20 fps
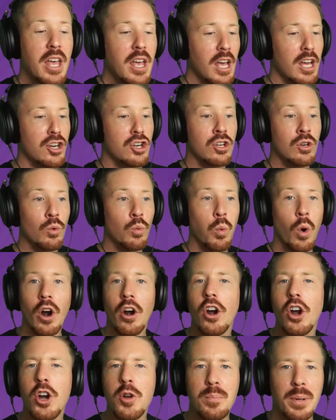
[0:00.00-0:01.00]
and new
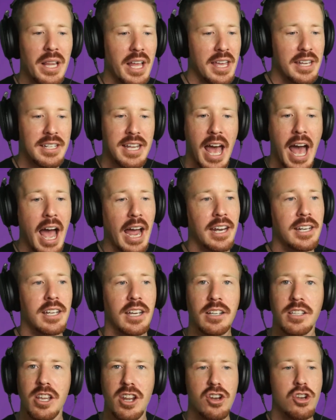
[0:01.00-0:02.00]
wordplay
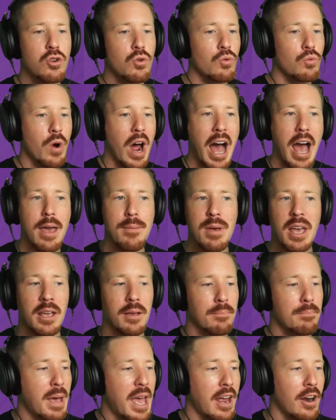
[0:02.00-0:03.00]
tactics and new
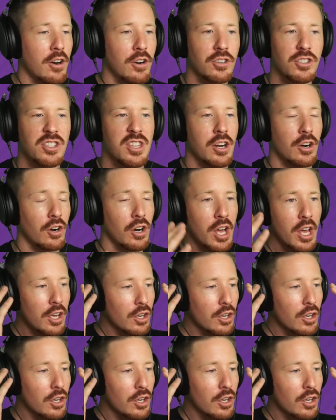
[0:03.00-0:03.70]
rhyming pairs that are